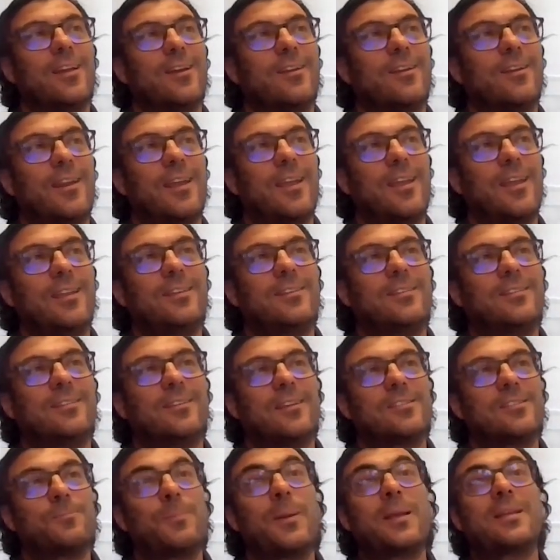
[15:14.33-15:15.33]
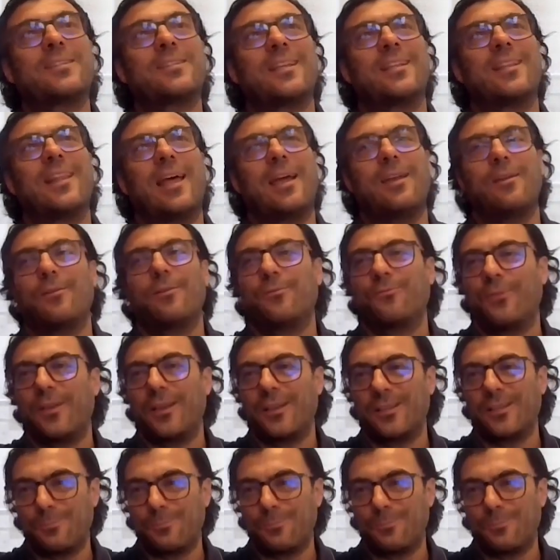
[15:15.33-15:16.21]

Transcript: rate, expected life